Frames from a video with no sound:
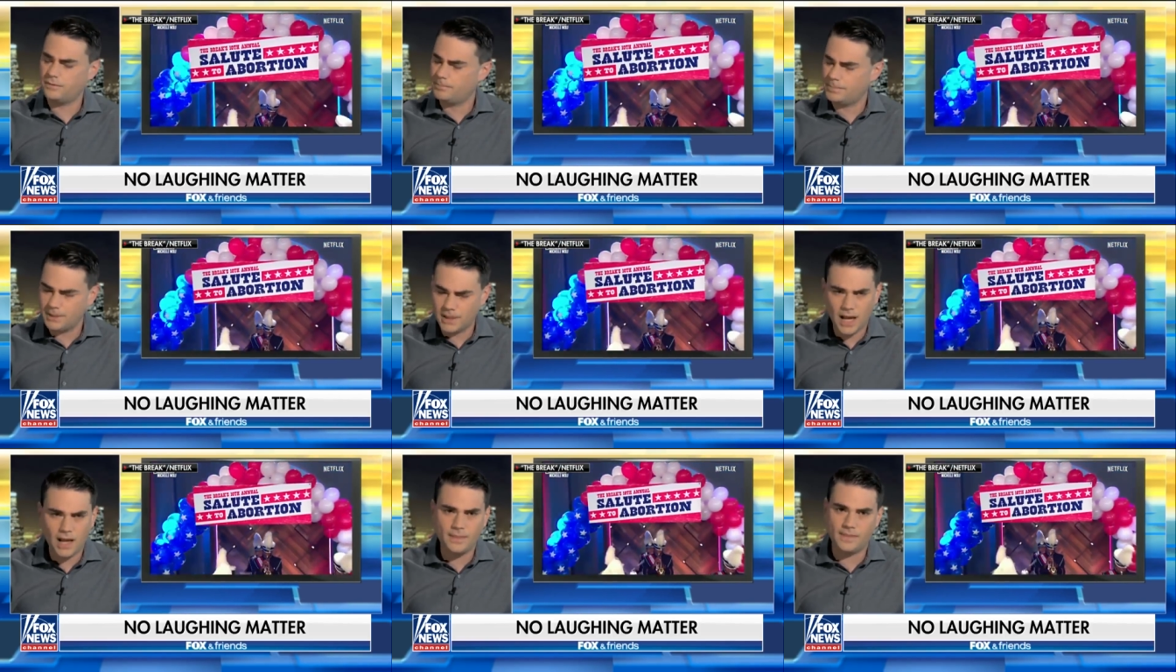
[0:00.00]

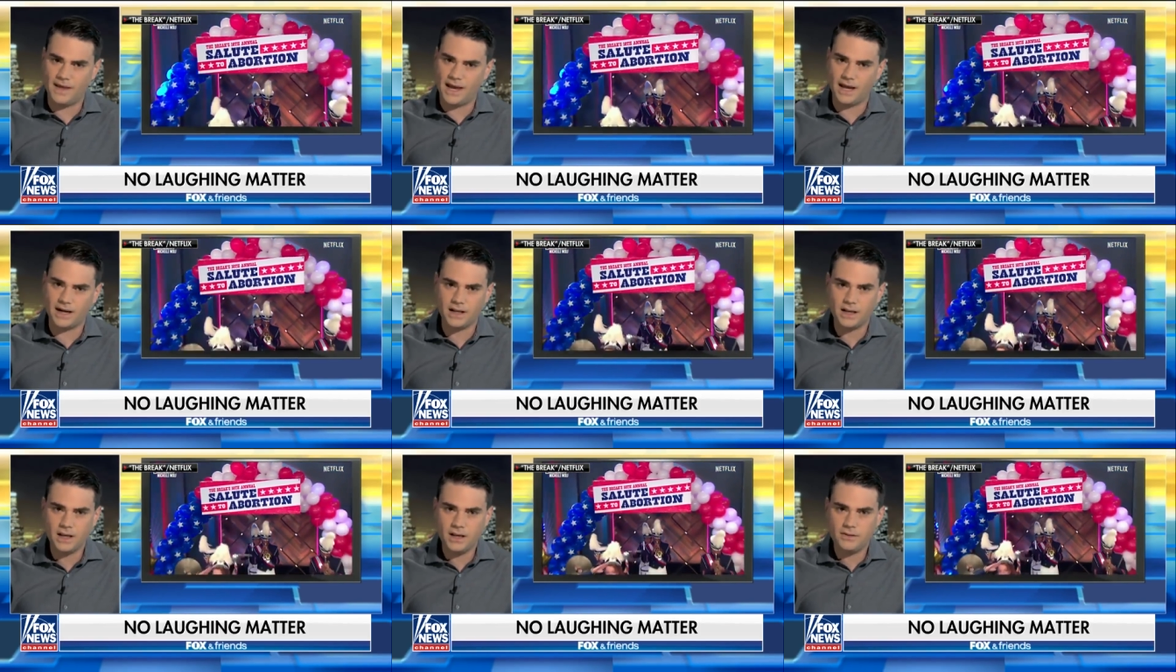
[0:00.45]
Beyond
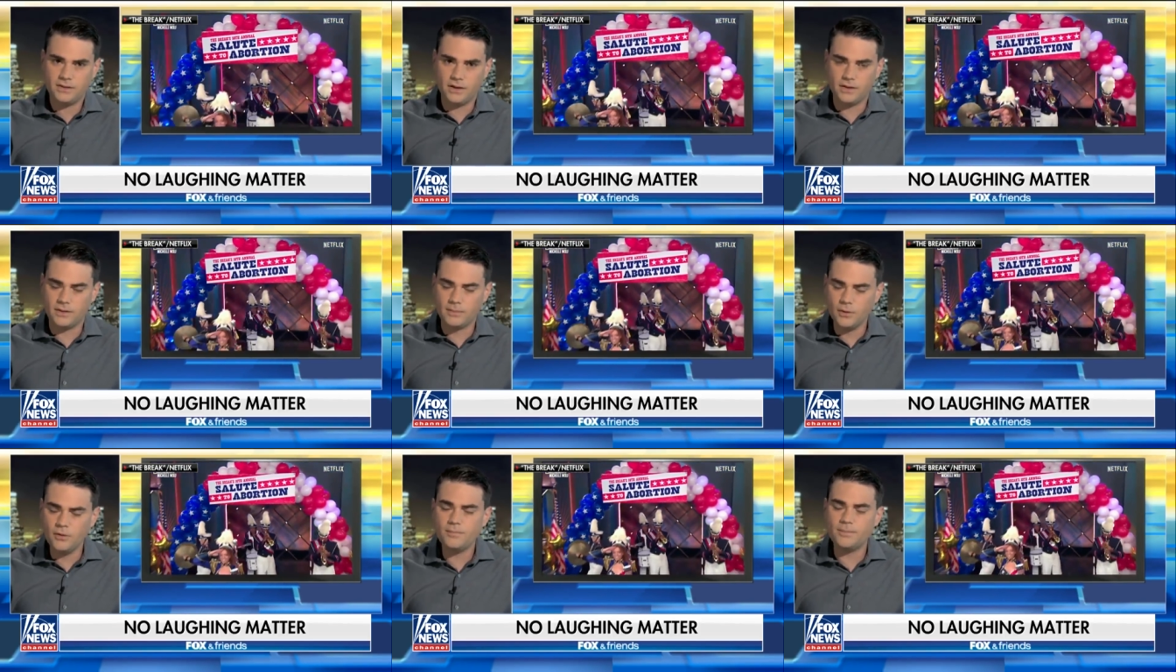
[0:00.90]
that, the,
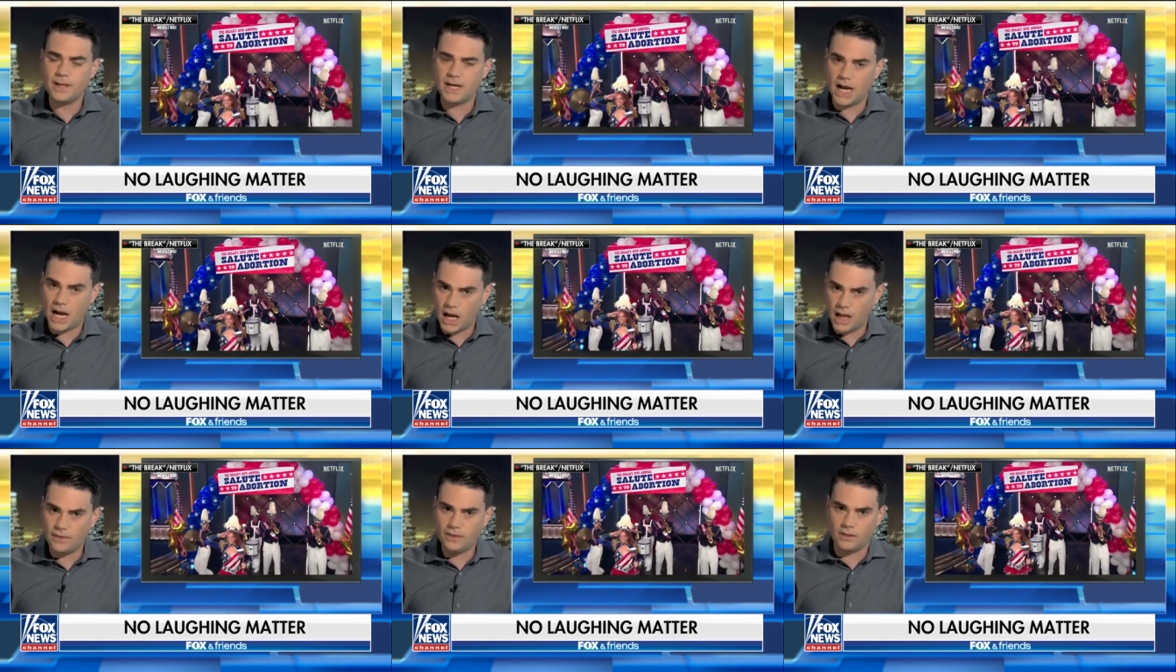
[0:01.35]
the movement
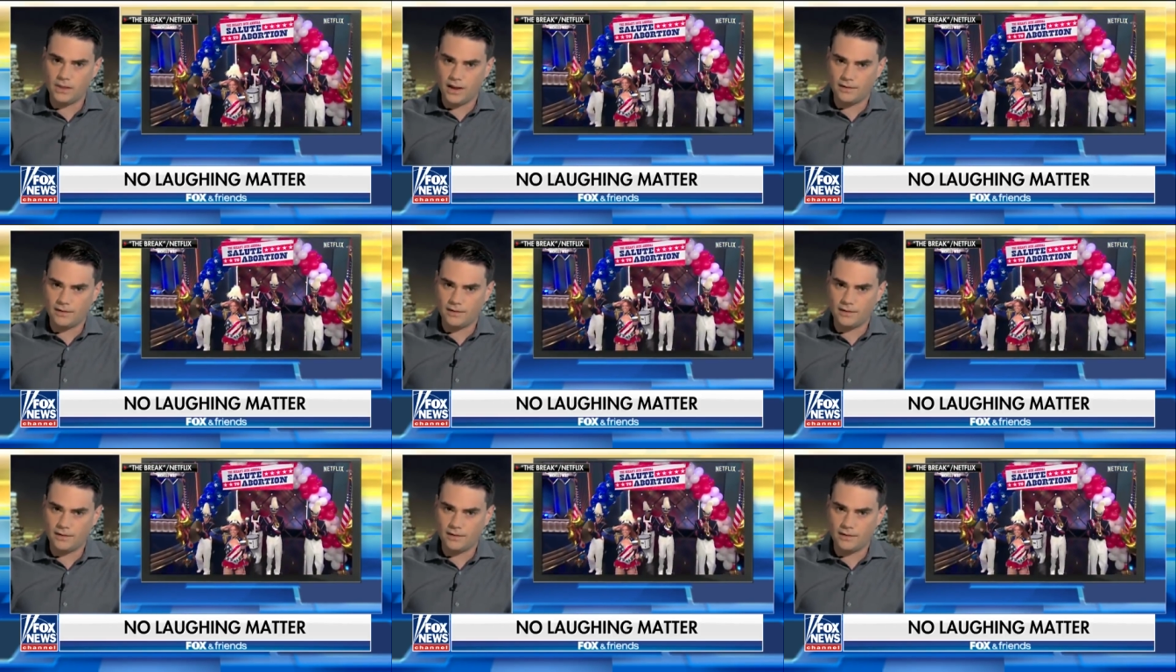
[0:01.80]
on the